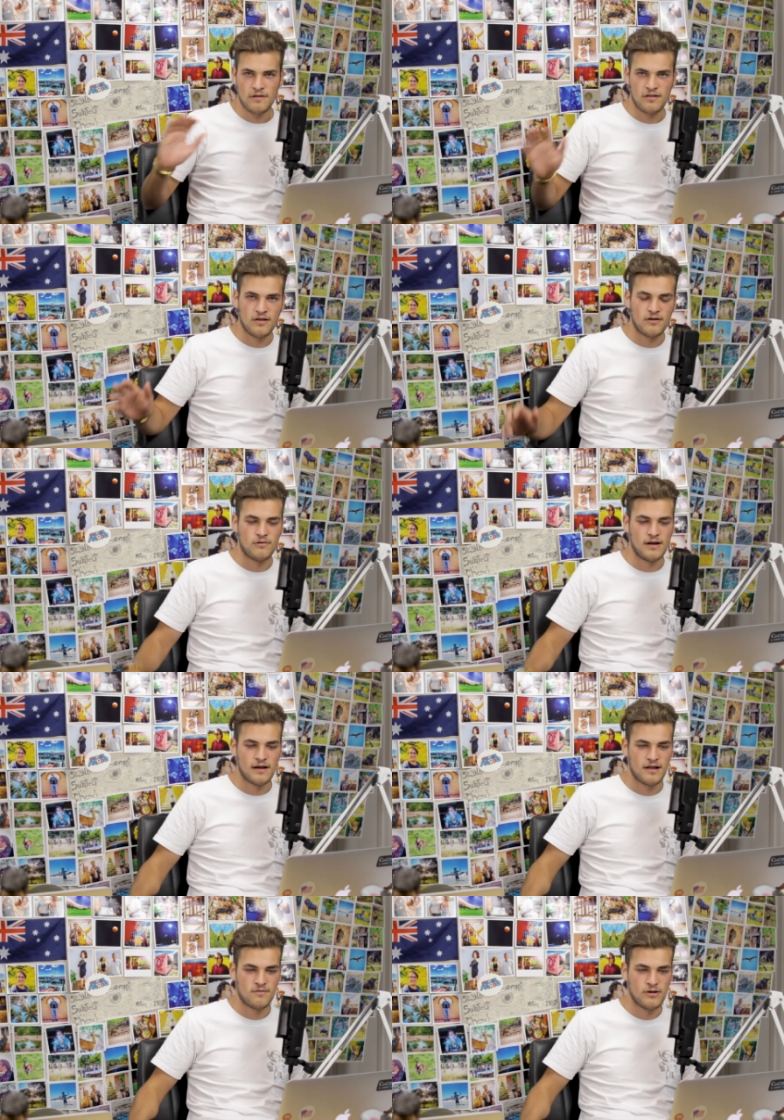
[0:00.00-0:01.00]
went so quick
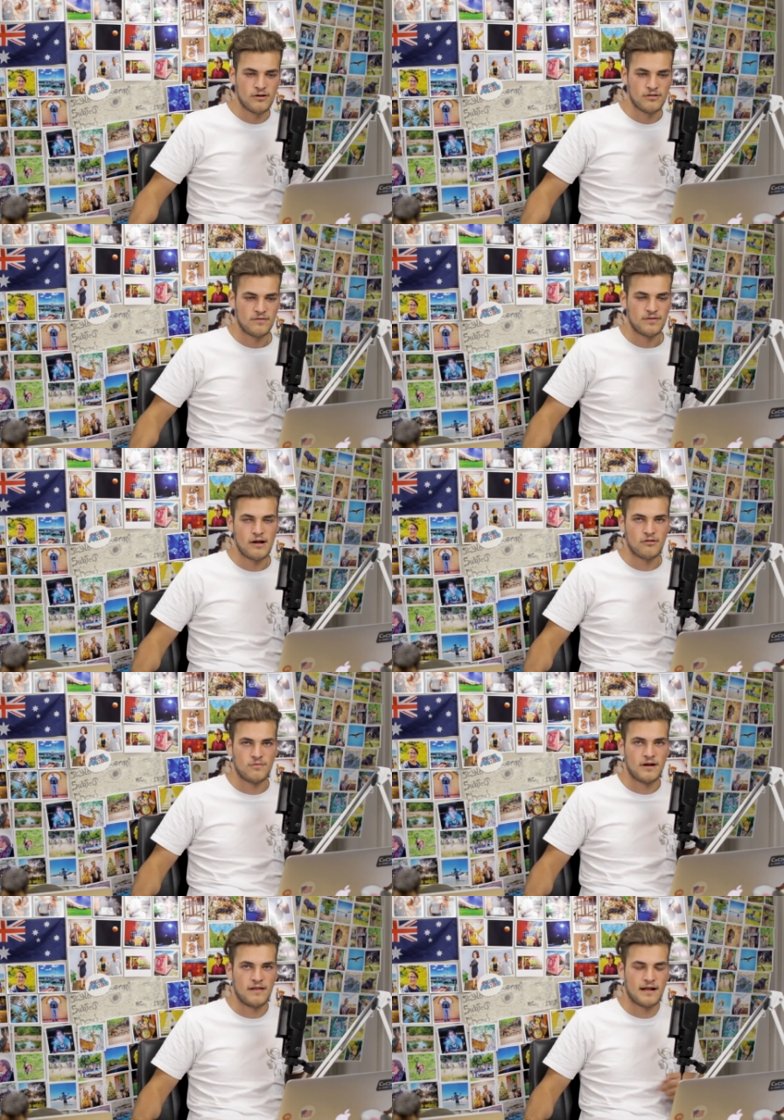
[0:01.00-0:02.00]
because they got
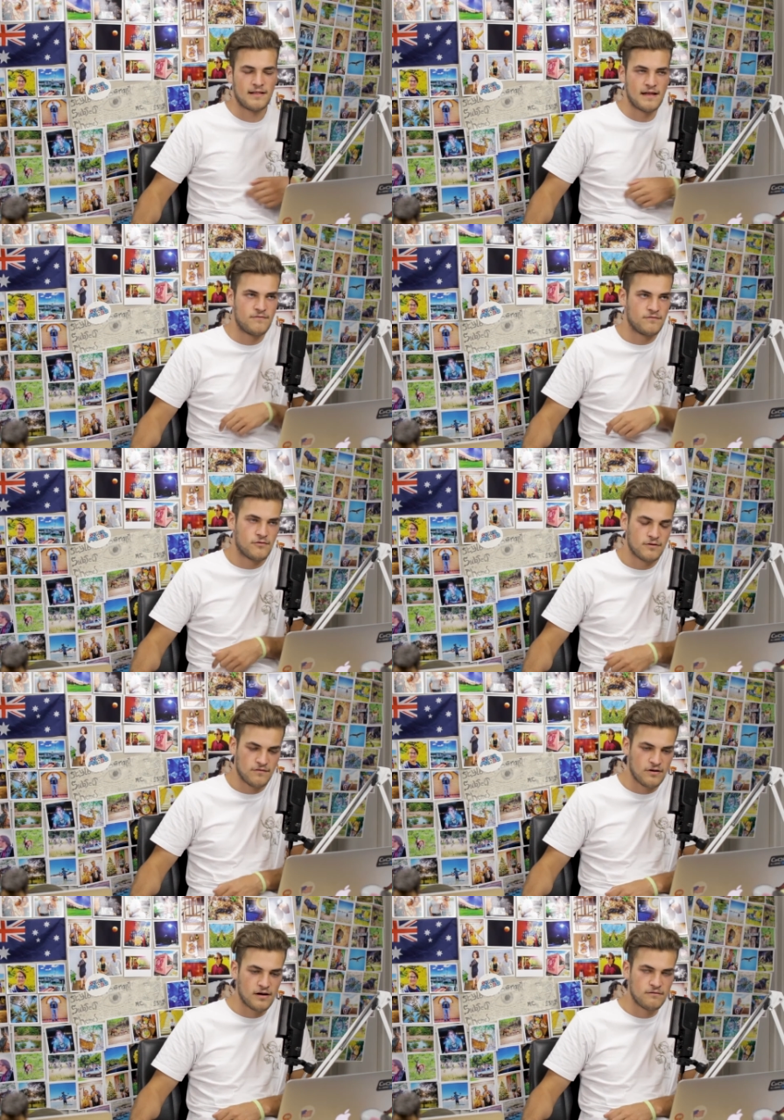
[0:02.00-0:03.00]
to mine at
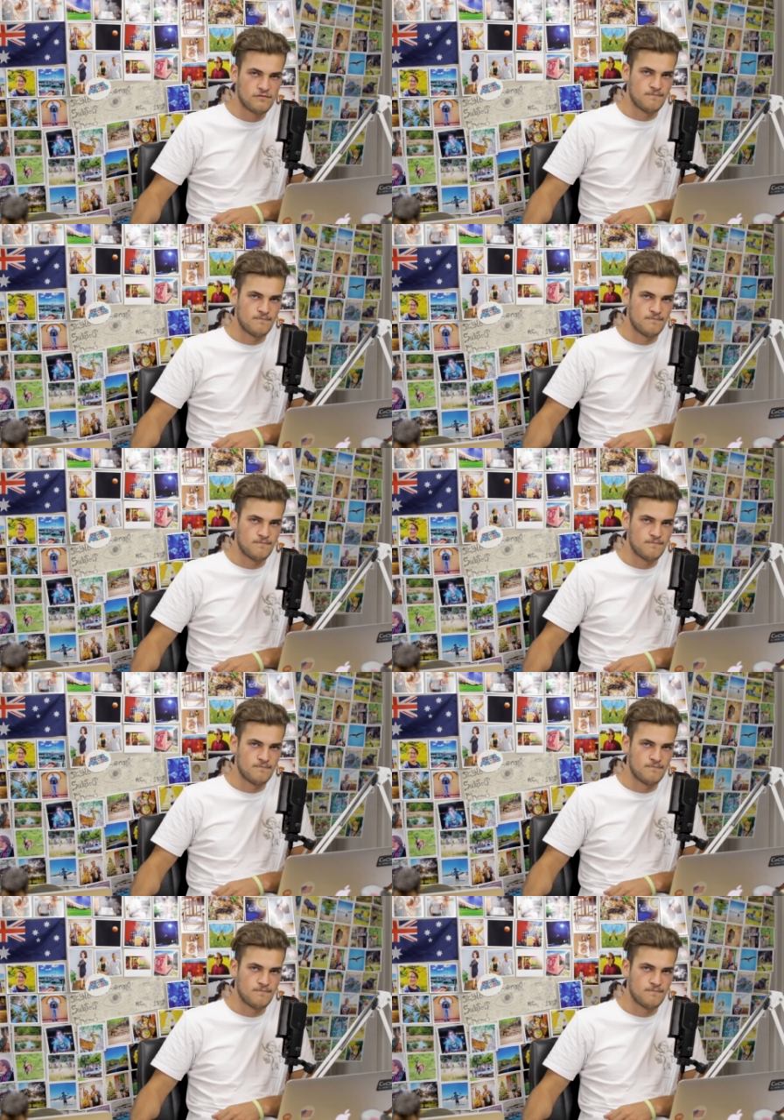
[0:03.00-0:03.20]
11:45,